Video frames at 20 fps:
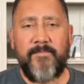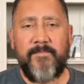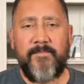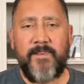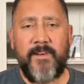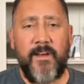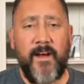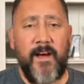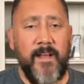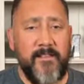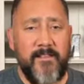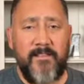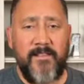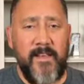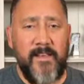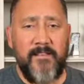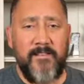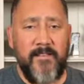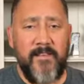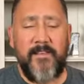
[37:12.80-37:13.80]
God
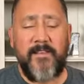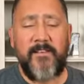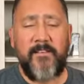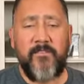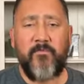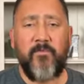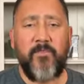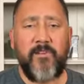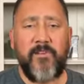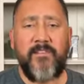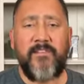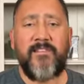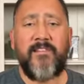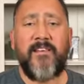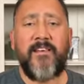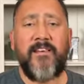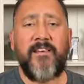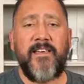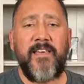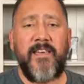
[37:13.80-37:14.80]
says in His words,
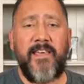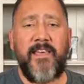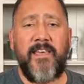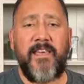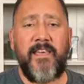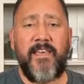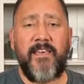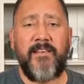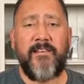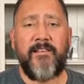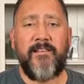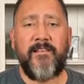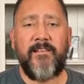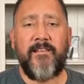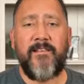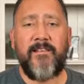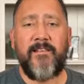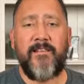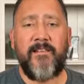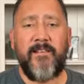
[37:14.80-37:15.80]
heed
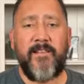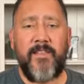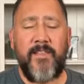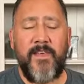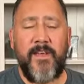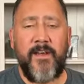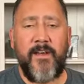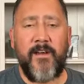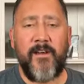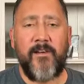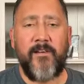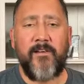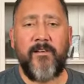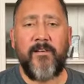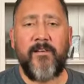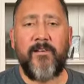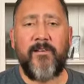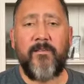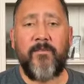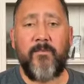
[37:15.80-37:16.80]
their
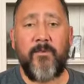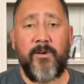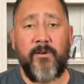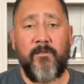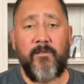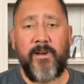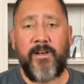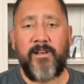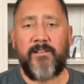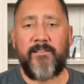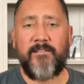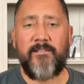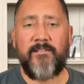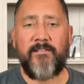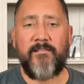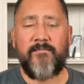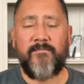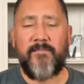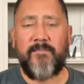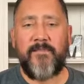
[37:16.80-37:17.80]
request.
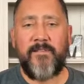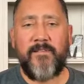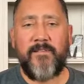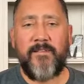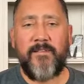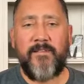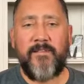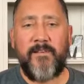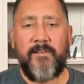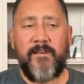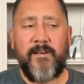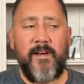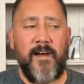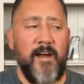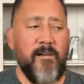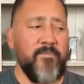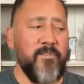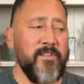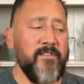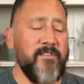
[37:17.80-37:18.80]

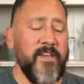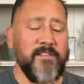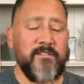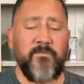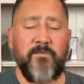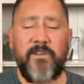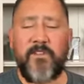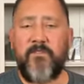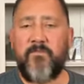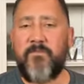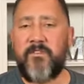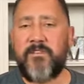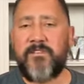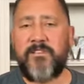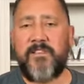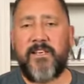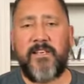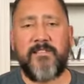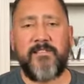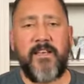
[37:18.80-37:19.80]
I believe that's one of the
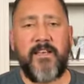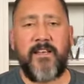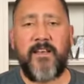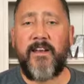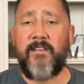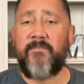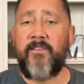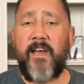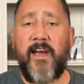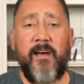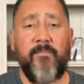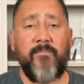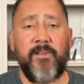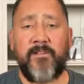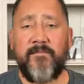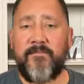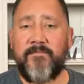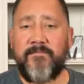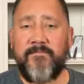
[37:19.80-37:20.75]
worst things that can ever happen.